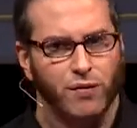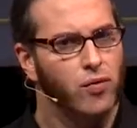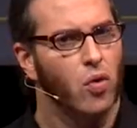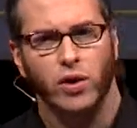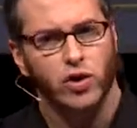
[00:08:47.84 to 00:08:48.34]

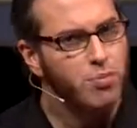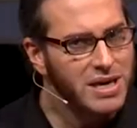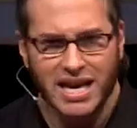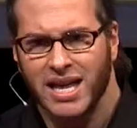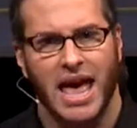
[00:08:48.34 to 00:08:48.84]
before you
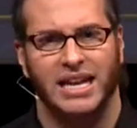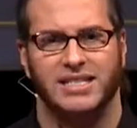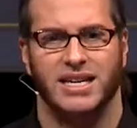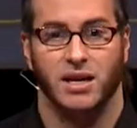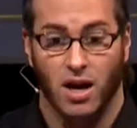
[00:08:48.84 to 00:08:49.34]
begin
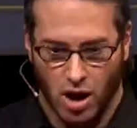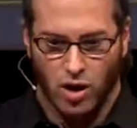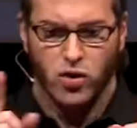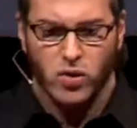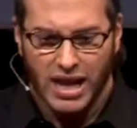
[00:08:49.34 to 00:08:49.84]
editing, you